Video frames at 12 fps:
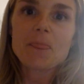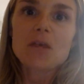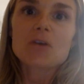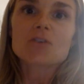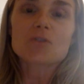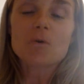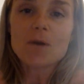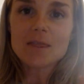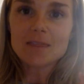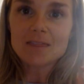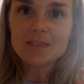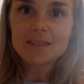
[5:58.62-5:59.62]
So
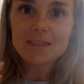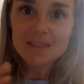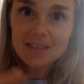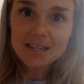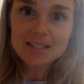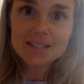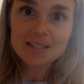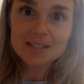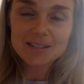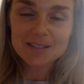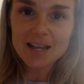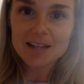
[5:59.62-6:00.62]
when this
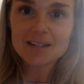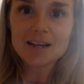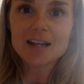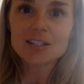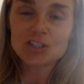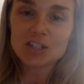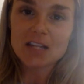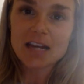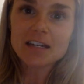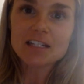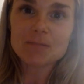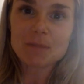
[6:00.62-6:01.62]
technology,
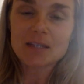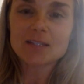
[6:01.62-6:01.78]
genetics-based